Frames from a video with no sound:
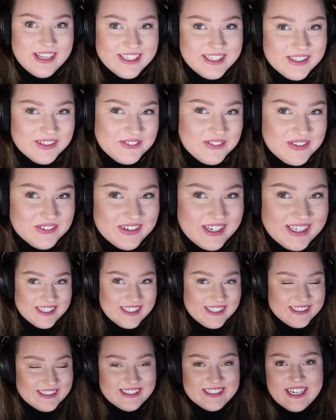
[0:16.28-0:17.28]
hello everyone,
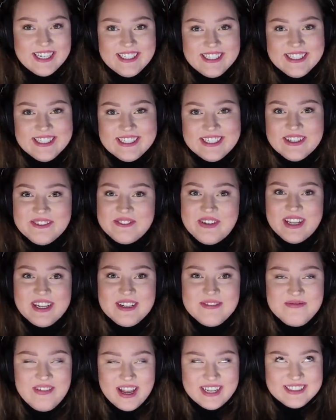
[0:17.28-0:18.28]
it's Tanya here.
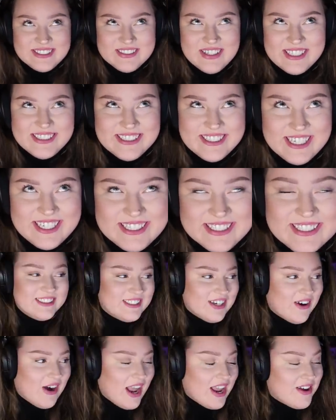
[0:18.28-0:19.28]
Welcome back to my channel.
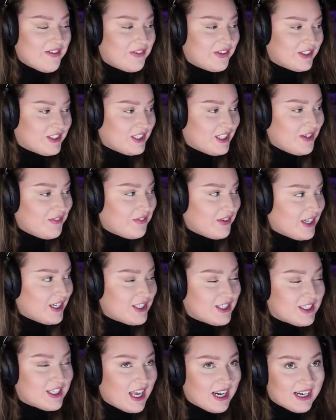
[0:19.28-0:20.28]
So I officially
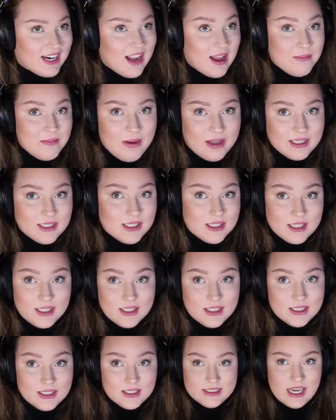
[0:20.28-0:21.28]
finished setting up my
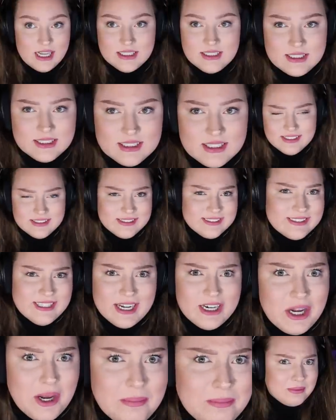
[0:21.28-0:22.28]
little desk
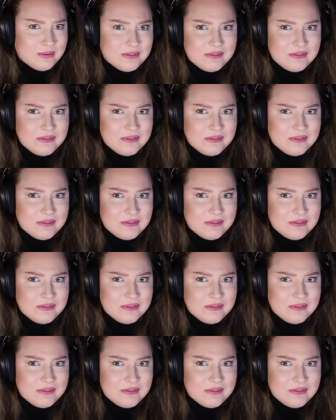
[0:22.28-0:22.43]
setup.